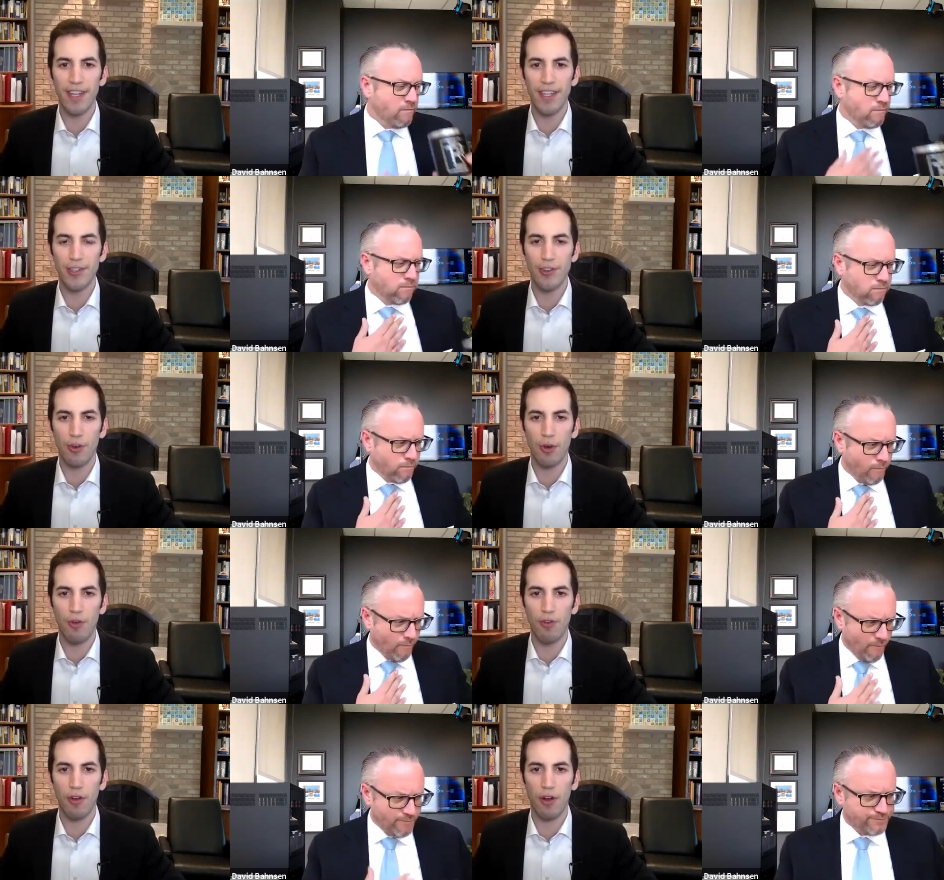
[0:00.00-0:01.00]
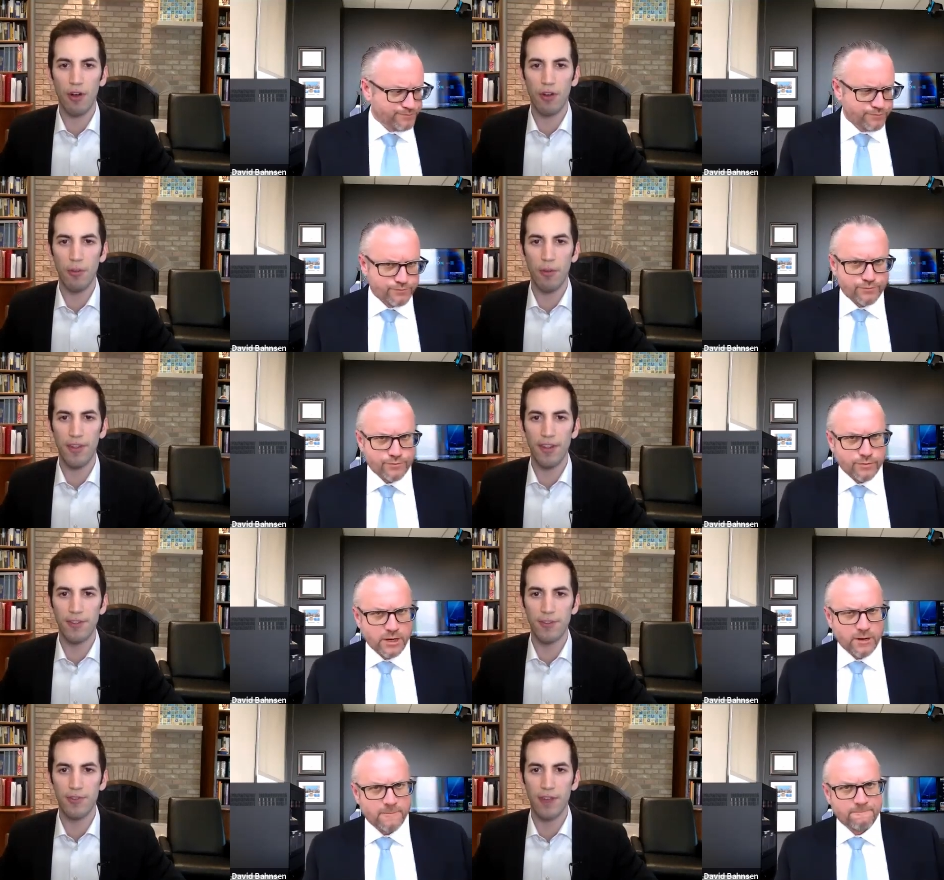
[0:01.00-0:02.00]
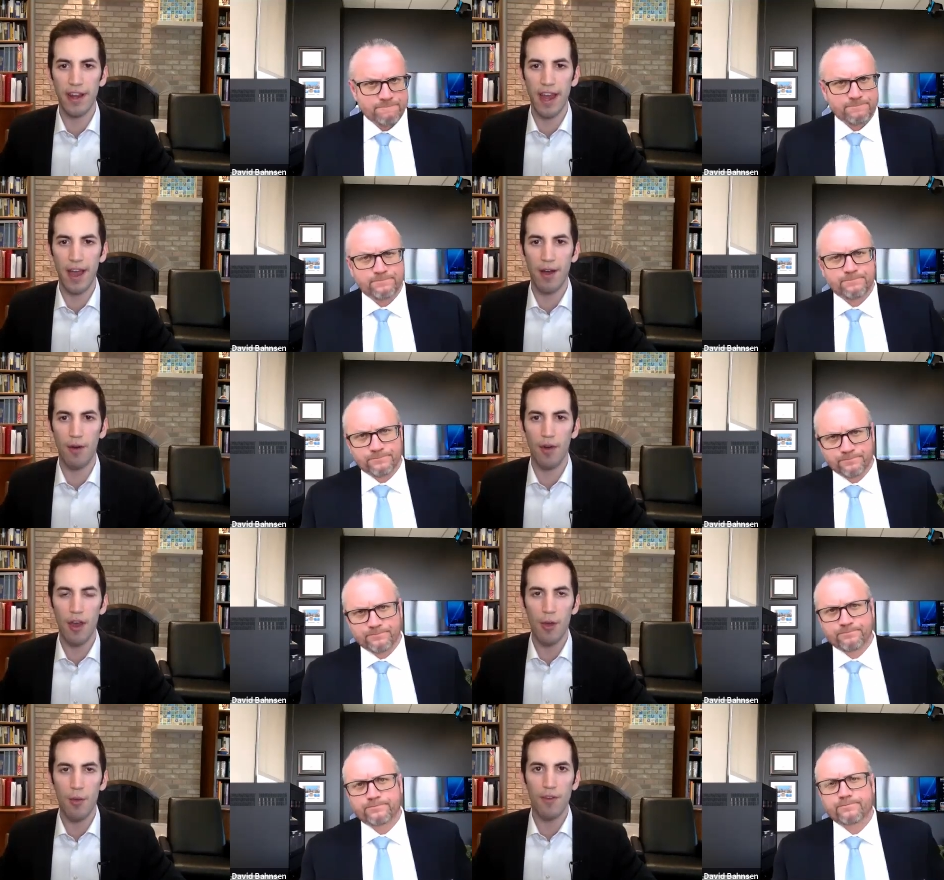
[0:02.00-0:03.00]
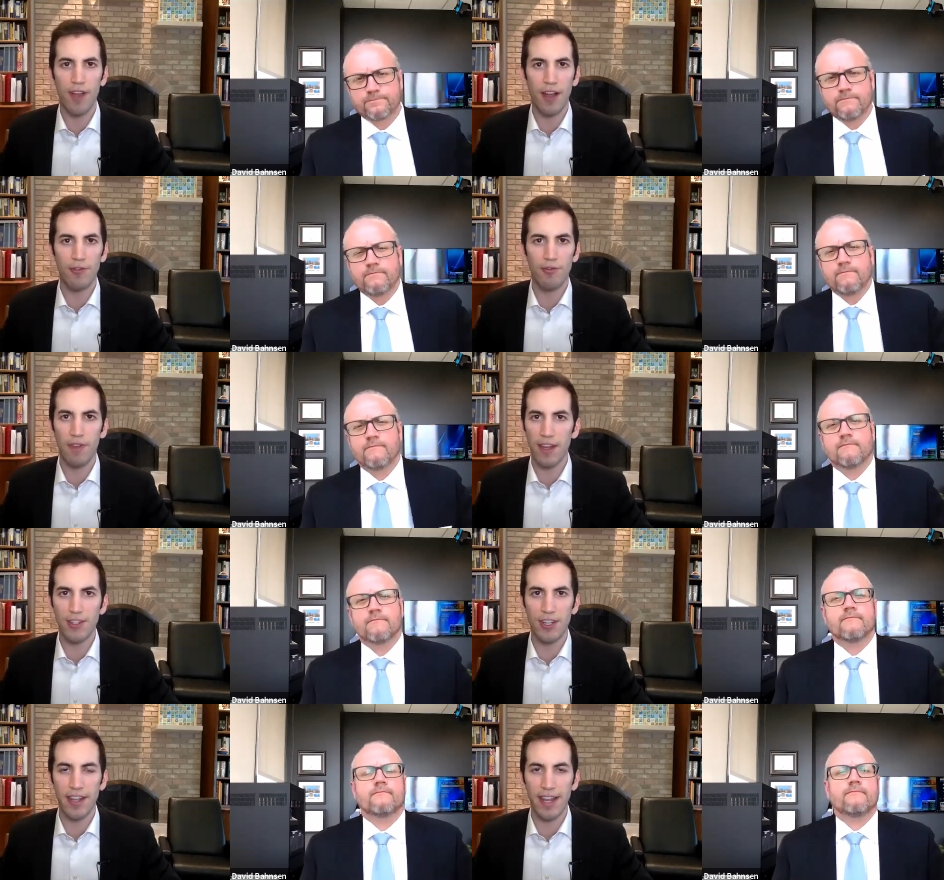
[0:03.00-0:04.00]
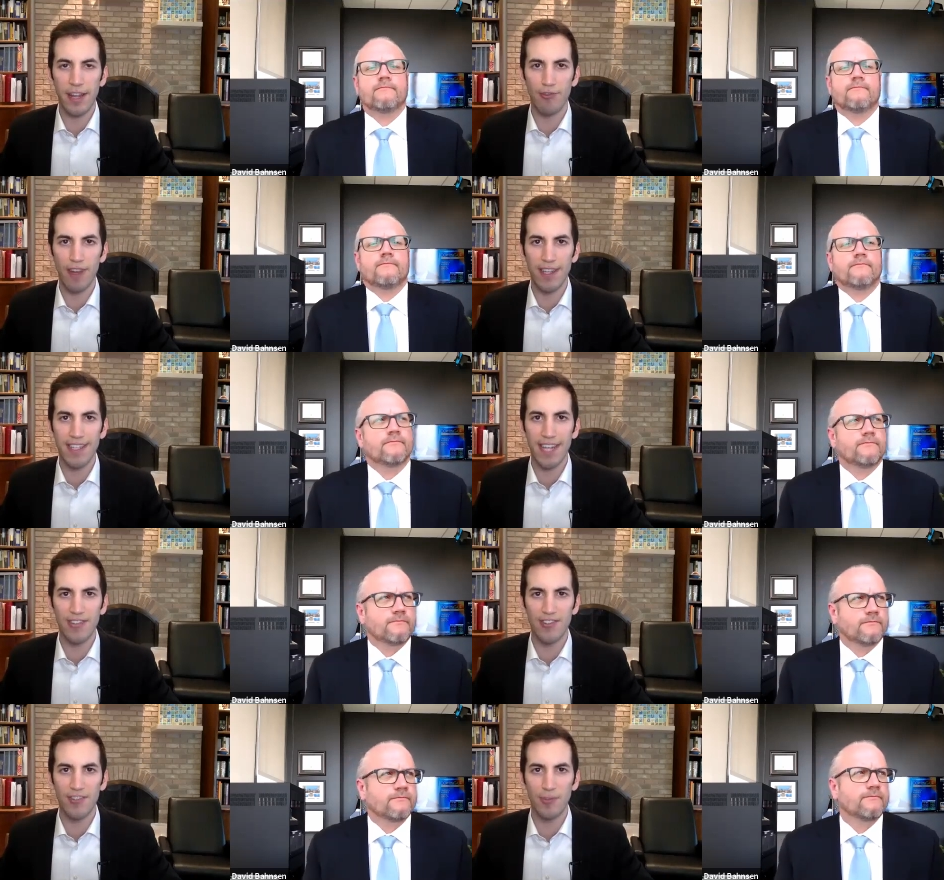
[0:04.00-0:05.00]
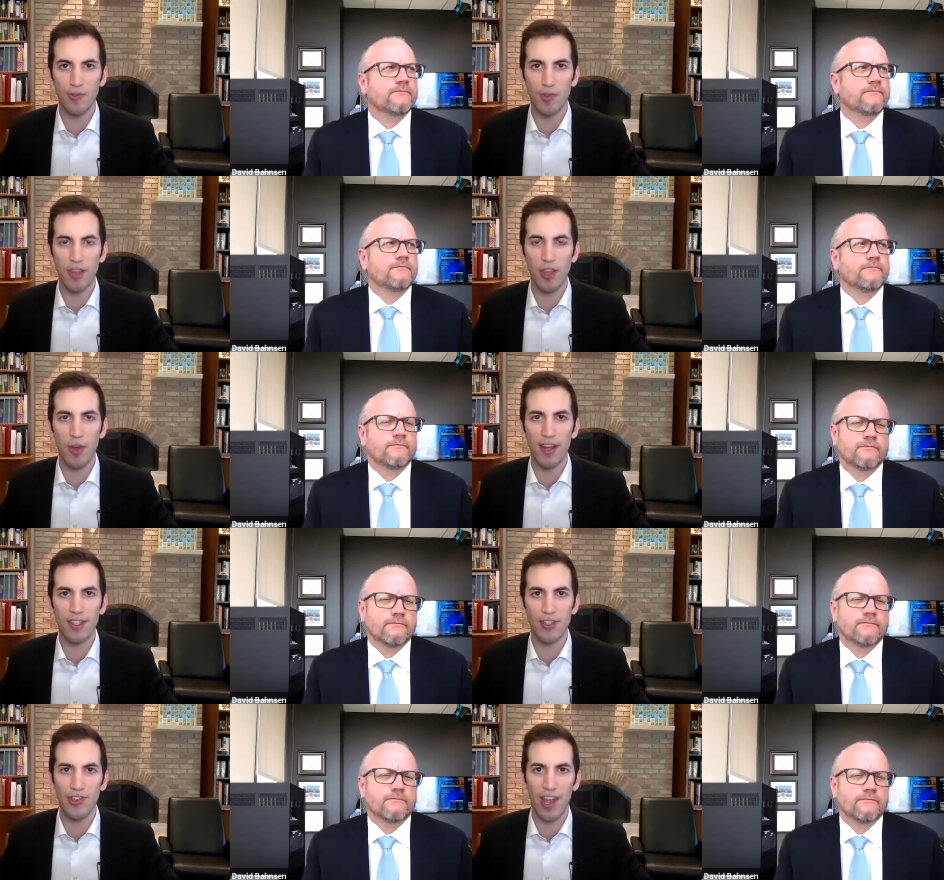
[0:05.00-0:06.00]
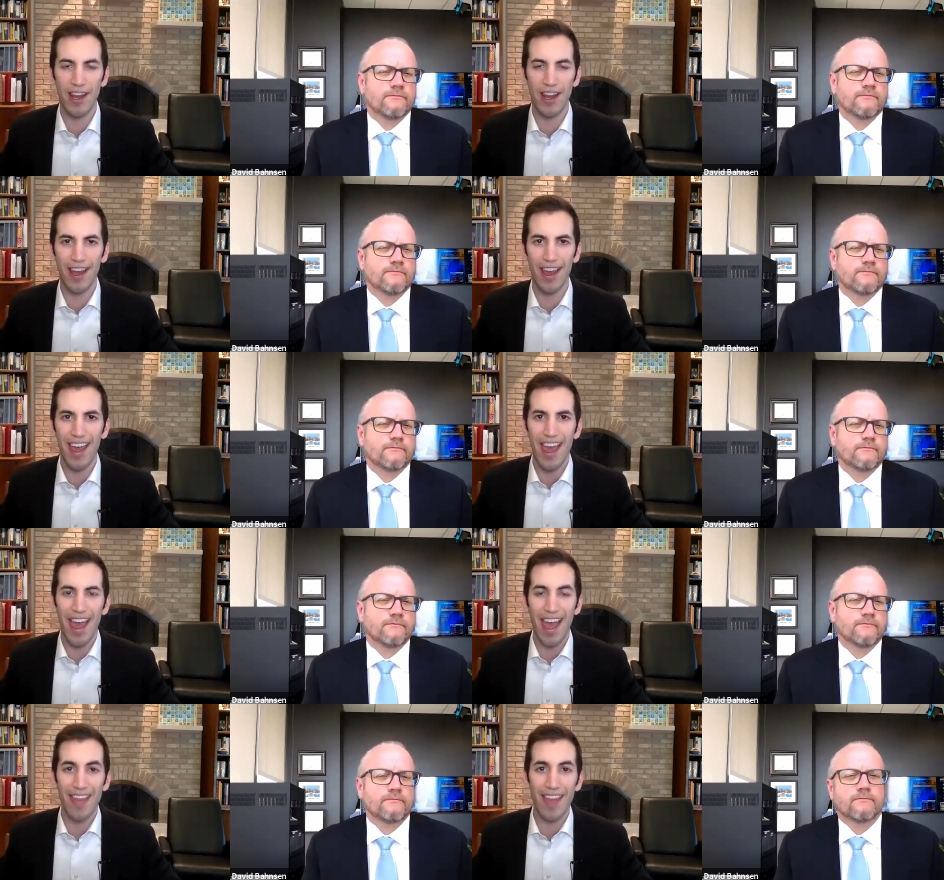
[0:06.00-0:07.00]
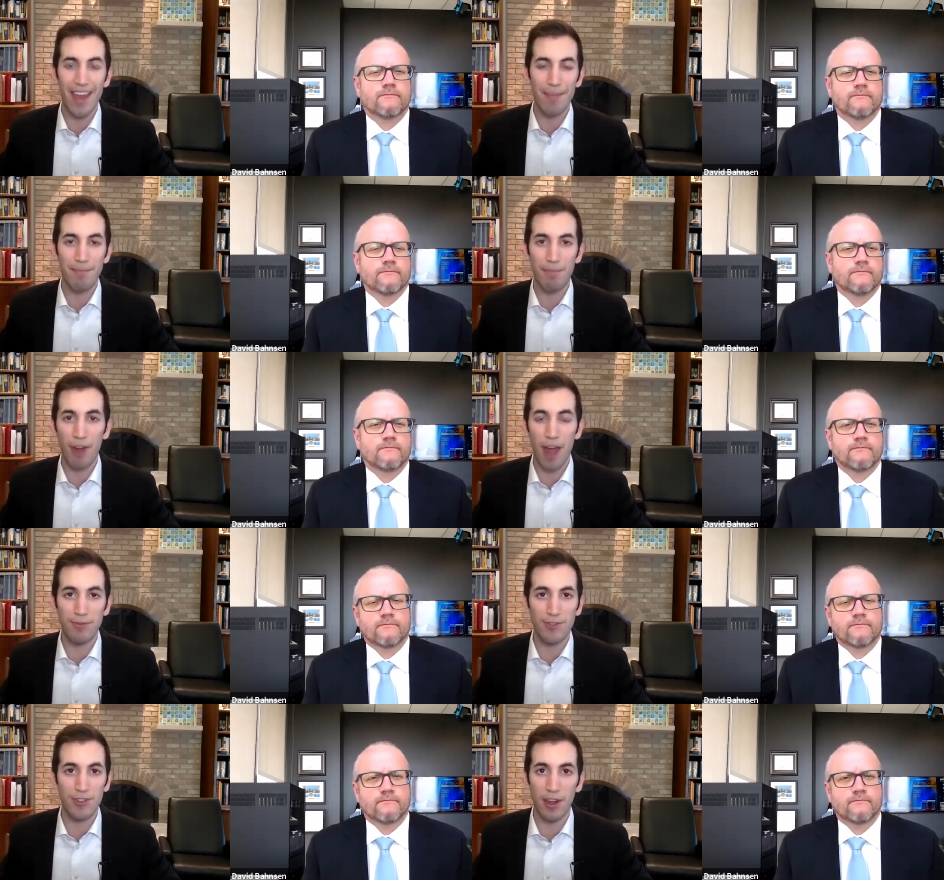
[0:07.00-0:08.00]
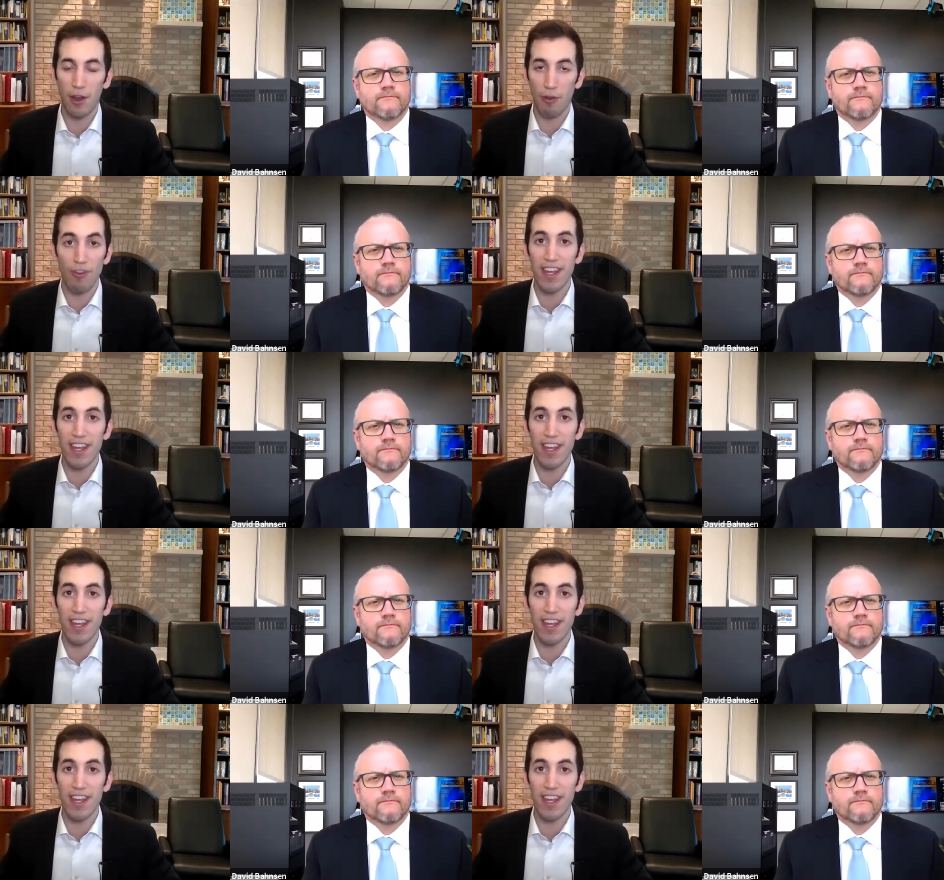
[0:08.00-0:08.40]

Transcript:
Speaker 1: into your overall global thesis right now? We've got escalating trade tensions between the US and China, and then perhaps a, a re